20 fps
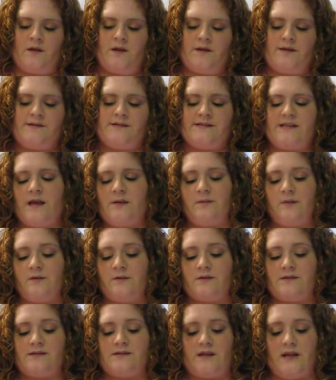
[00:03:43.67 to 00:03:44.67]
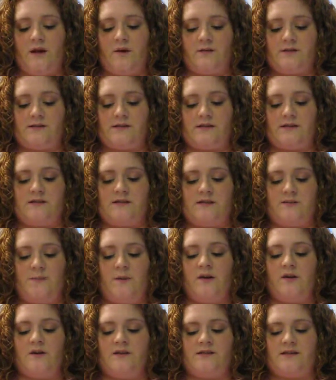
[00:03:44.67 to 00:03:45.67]
Some even say it was a
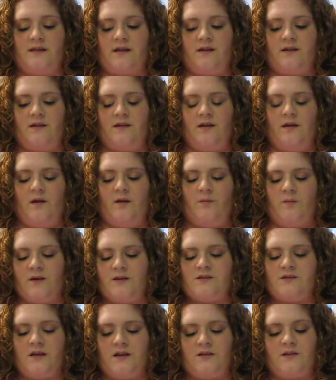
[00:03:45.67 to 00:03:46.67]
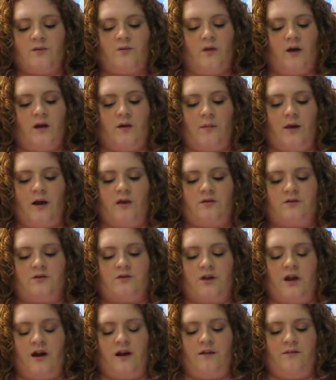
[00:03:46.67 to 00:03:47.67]
conspiracy, much like the one about
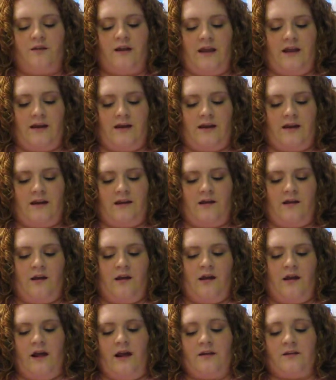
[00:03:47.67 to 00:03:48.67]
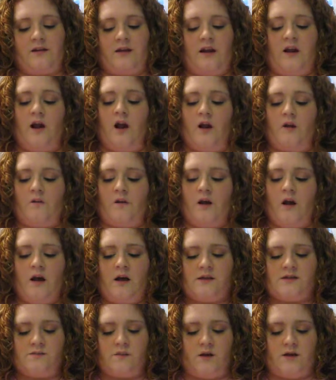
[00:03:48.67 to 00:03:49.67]
John F. Kennedy and Lee Harvey
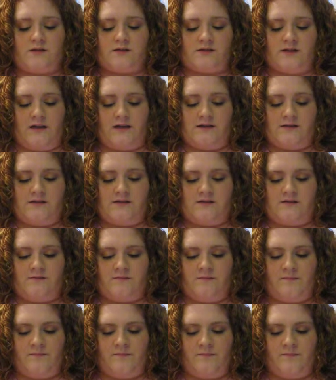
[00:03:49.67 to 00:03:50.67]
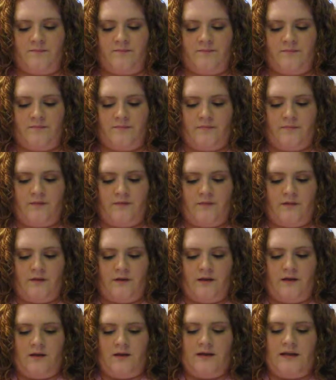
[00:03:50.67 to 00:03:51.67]
Oswald's deaths.
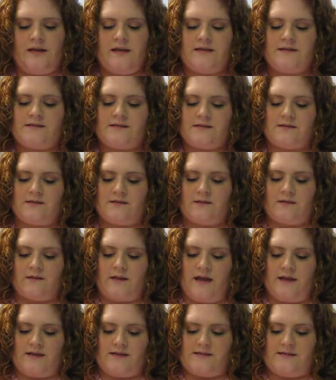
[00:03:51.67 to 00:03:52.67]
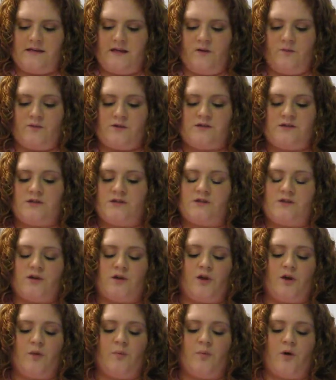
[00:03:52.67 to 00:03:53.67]
King's legacy was to
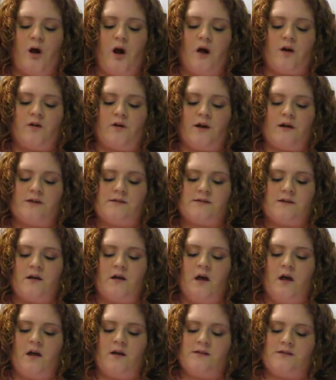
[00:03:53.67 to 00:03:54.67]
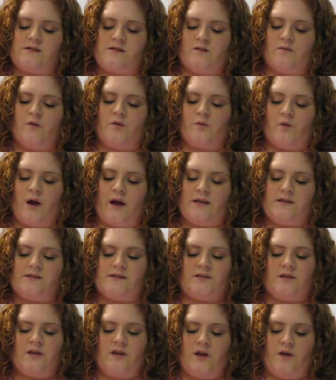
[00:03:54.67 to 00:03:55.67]
secure progress on civil
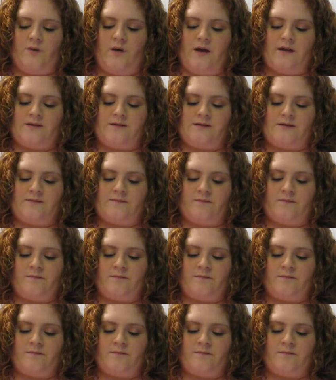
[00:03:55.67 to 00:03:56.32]
rights in the U.S.